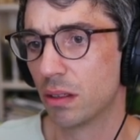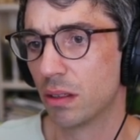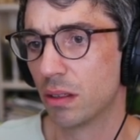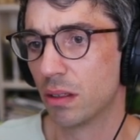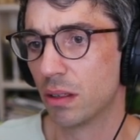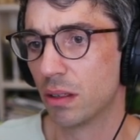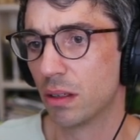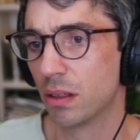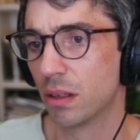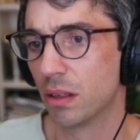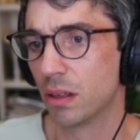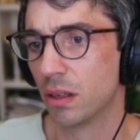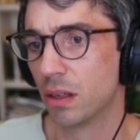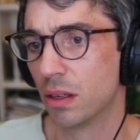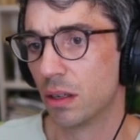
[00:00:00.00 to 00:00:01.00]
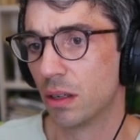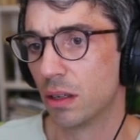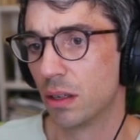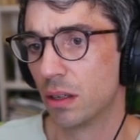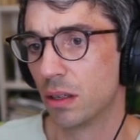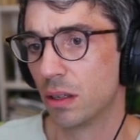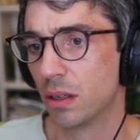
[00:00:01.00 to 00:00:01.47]

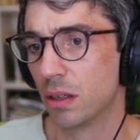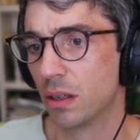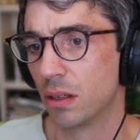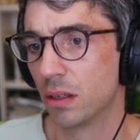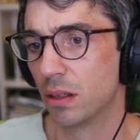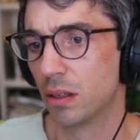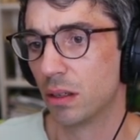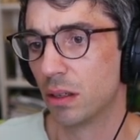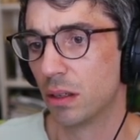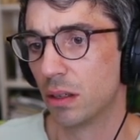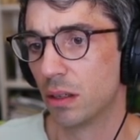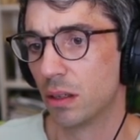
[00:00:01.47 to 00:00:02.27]
No one is speaking in this clip.